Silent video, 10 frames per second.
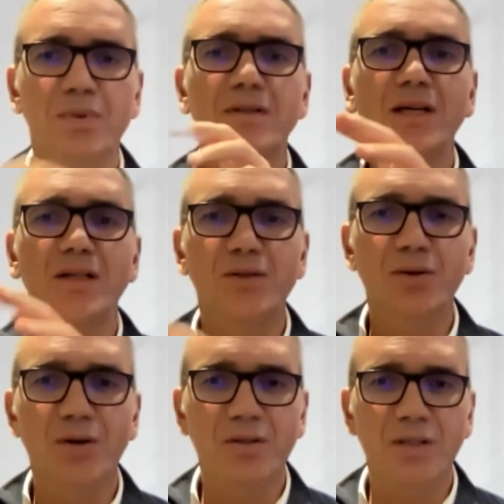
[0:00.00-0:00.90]
They do
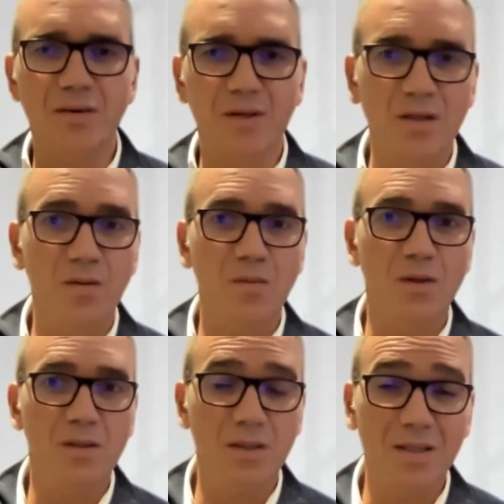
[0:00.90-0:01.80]
not even know
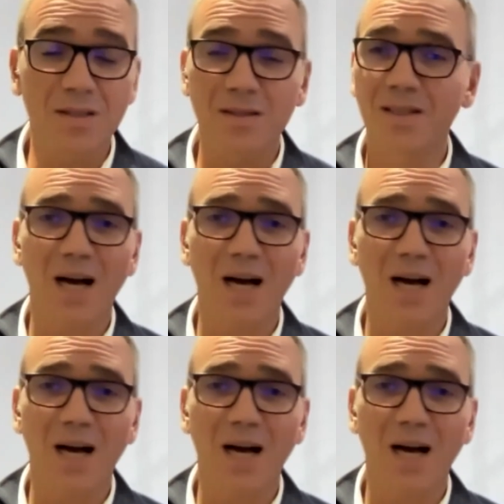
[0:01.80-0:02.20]
what is internet.